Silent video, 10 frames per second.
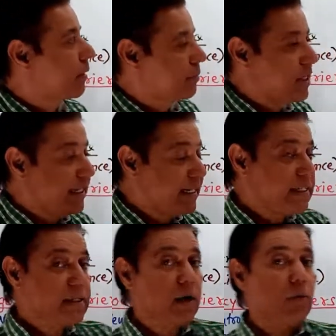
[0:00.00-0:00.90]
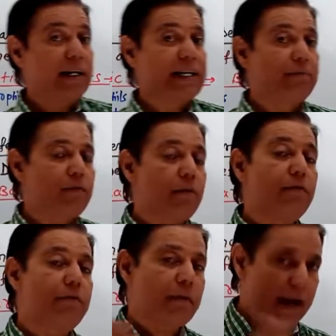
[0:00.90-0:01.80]
It is a one type of
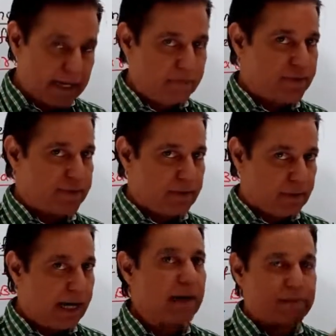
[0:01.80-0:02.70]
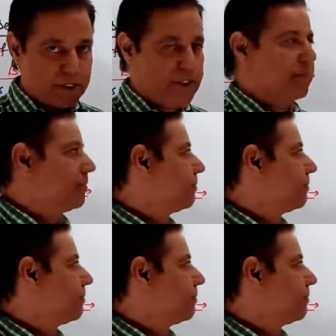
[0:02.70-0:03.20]
adaptation,